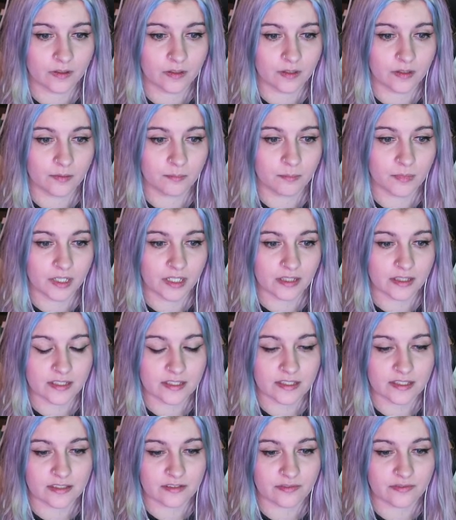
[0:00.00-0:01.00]
Meaning this
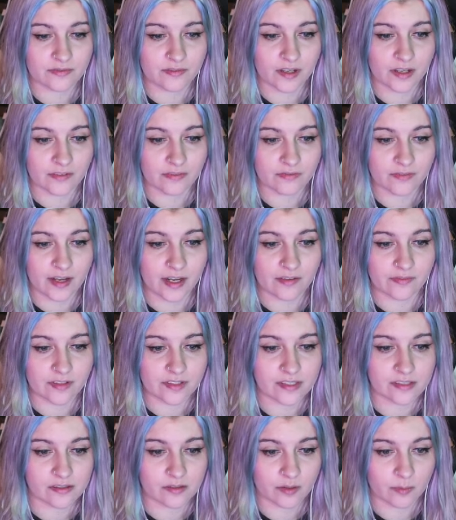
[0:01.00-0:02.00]
is a 5, because
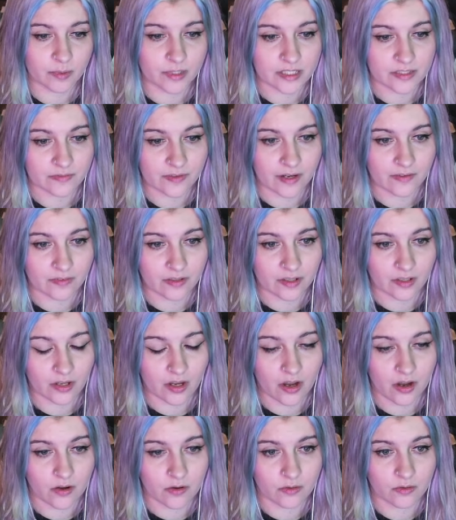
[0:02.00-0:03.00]
it's the only place 5 can
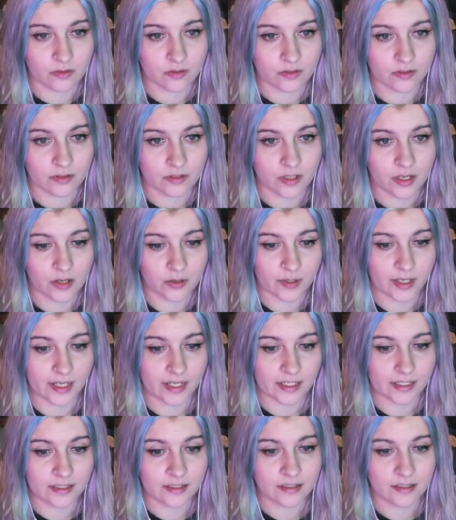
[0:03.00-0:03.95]
go. Okay.